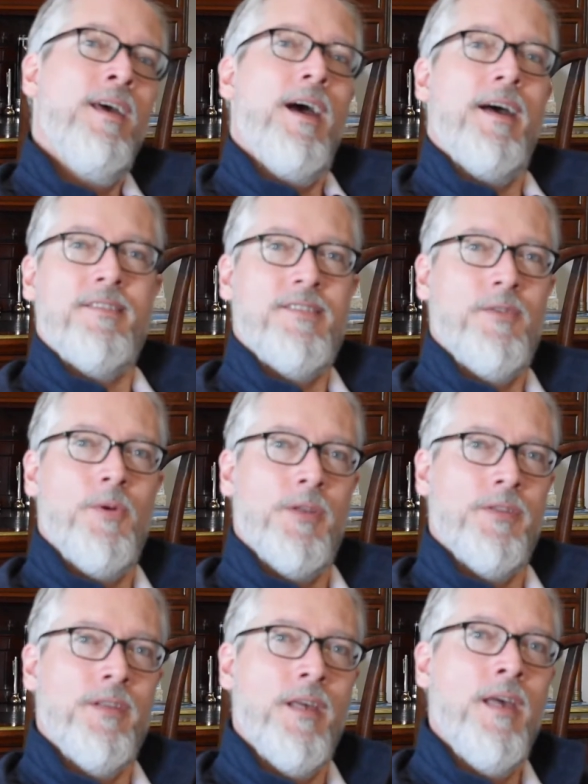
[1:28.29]
And so
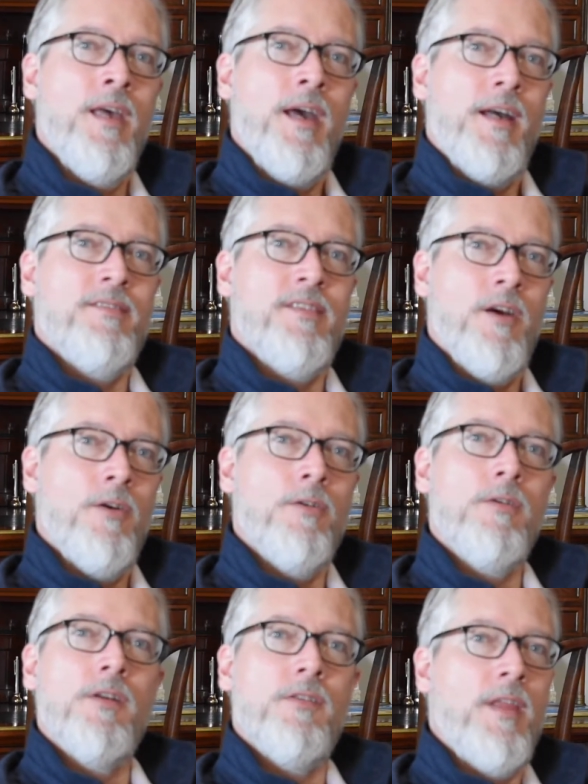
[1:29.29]
on. And
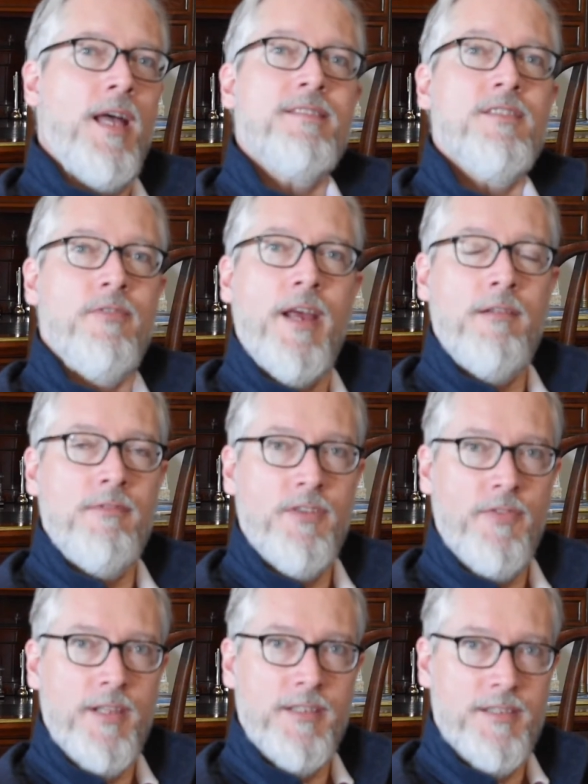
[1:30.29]
so that's a relevance
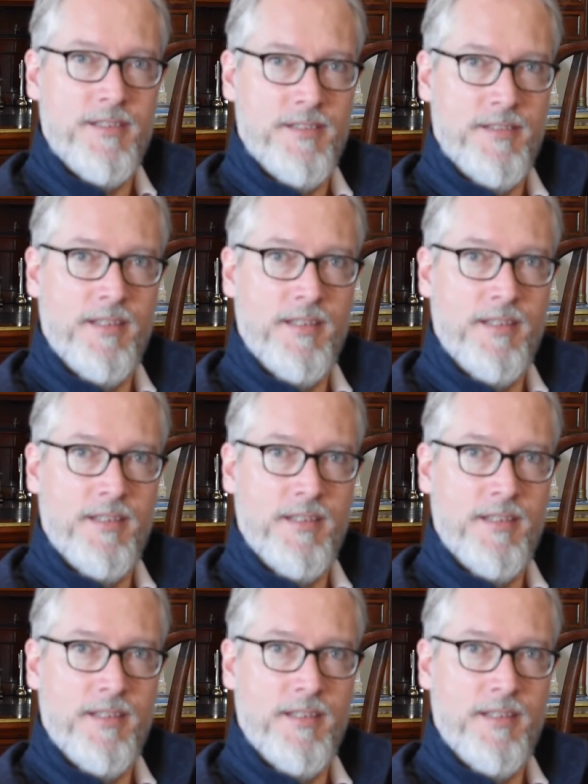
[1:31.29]
filter